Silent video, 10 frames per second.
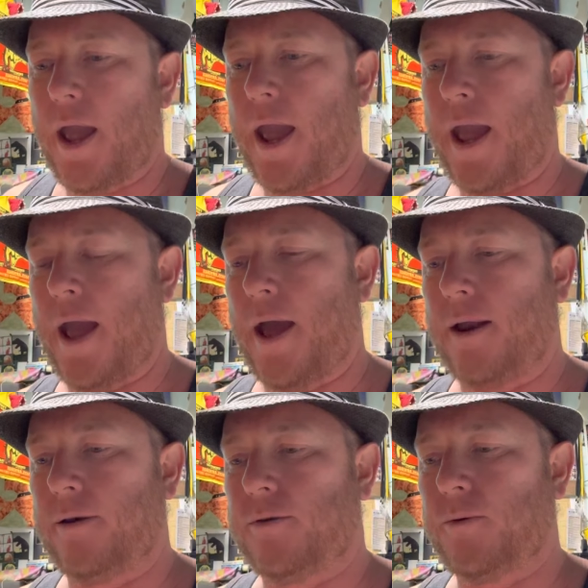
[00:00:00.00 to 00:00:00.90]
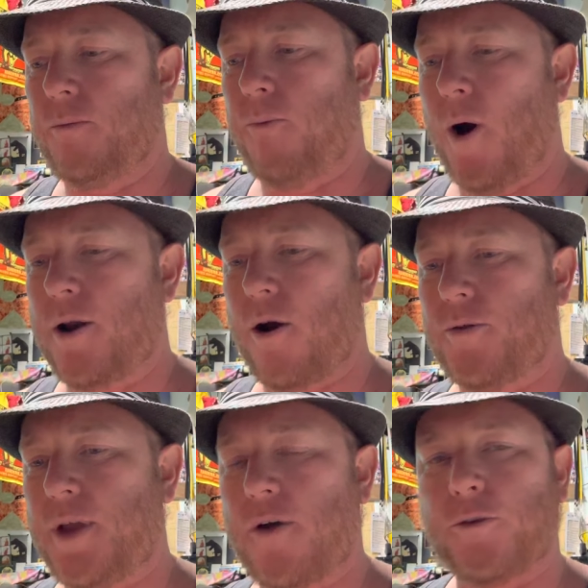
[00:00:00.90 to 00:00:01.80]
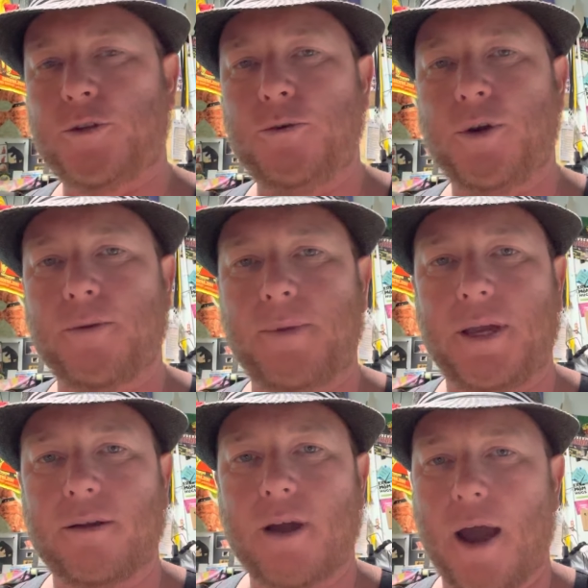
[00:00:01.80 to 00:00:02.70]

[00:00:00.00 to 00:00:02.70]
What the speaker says: And what are the other 2 going to be?